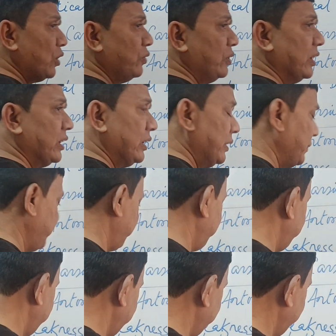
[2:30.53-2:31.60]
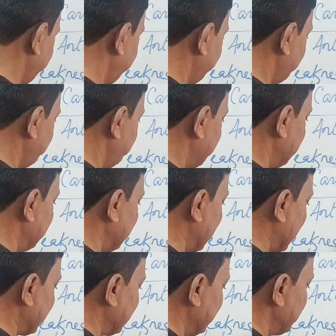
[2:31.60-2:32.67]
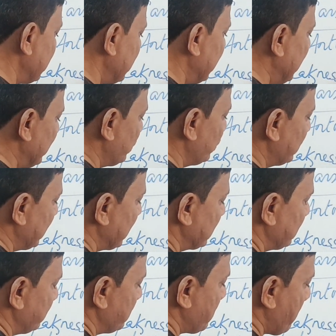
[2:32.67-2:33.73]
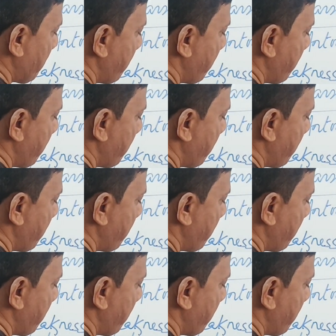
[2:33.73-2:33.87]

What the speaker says: war weary, a bit lacking in enthusiasm.